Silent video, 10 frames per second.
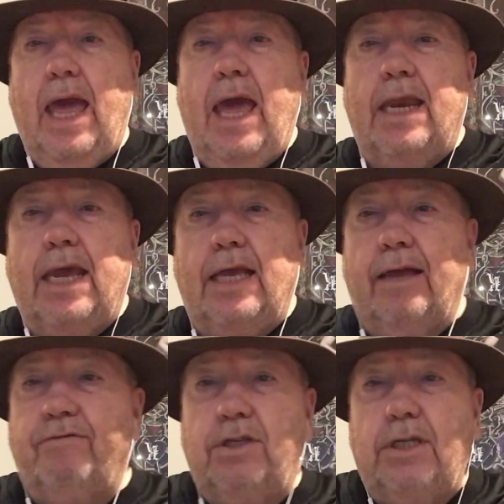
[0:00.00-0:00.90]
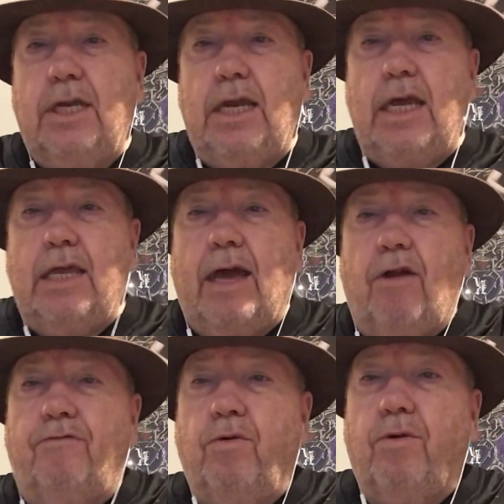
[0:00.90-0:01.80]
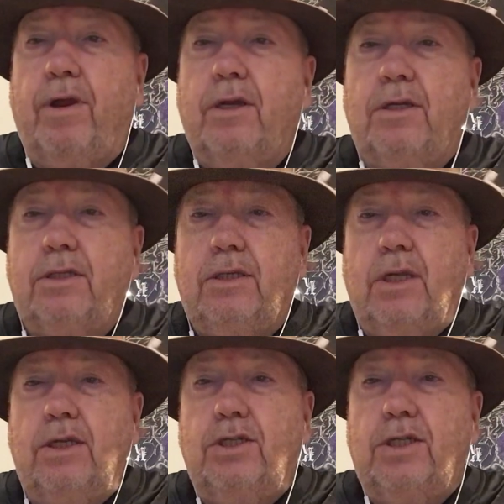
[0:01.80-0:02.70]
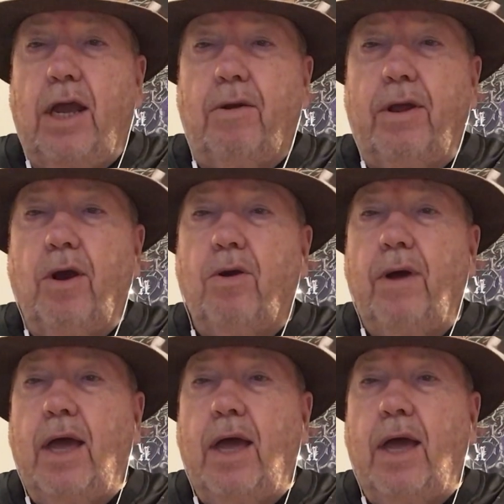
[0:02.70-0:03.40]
and he left his CD there for you in his in his stereo.